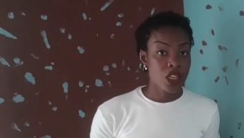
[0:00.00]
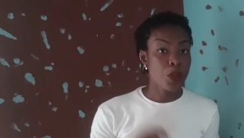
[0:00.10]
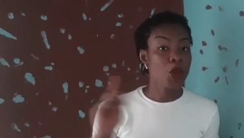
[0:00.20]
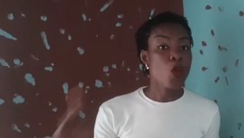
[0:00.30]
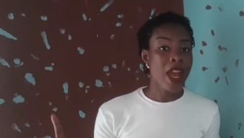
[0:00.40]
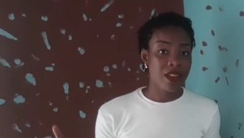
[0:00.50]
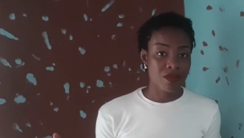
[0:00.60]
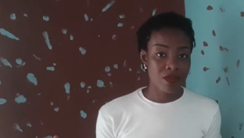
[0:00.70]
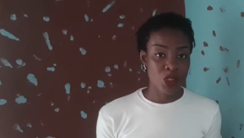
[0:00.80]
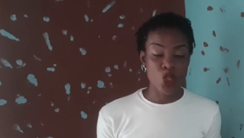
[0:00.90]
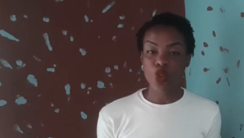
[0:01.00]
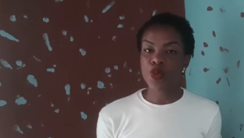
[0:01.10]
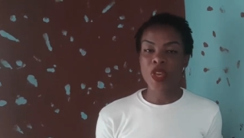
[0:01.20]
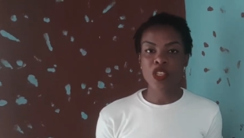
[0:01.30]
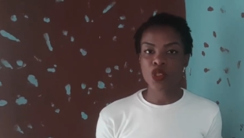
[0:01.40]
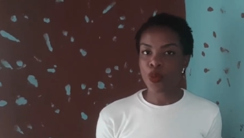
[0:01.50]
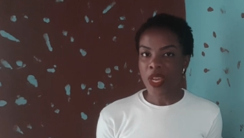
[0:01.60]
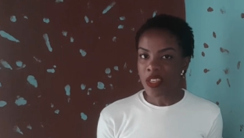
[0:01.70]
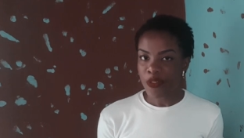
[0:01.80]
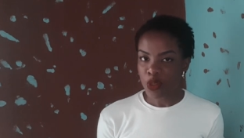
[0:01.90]
Number one, don't make so
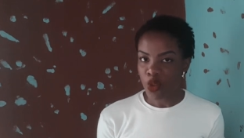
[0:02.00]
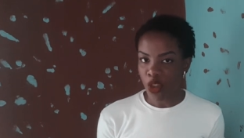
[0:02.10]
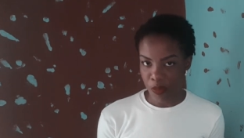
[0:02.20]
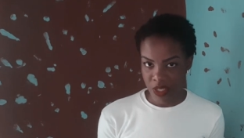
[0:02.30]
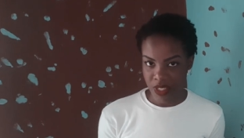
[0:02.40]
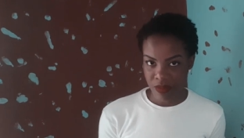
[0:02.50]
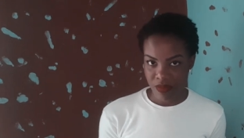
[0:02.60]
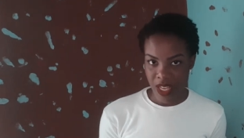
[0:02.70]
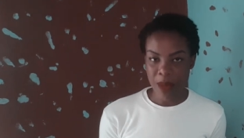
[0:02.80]
many photocopies.